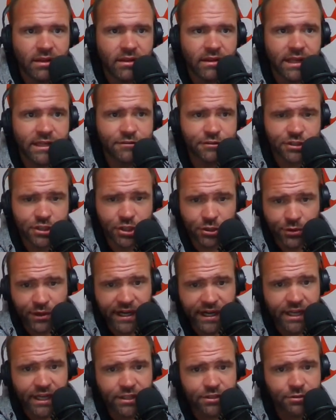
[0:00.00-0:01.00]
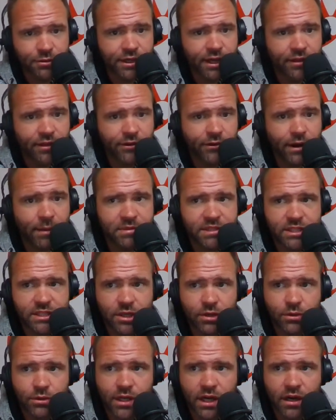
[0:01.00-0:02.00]
Thanks for tuning in to another
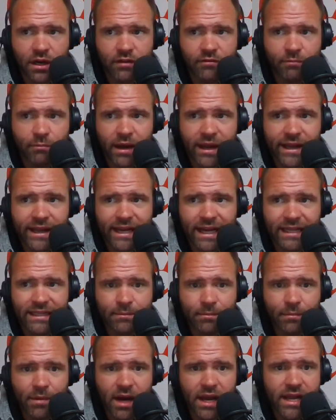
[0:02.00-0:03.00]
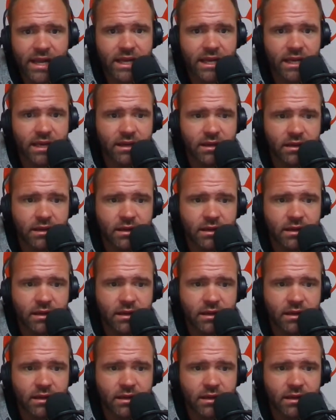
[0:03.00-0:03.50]
episode of Mike on the Mic.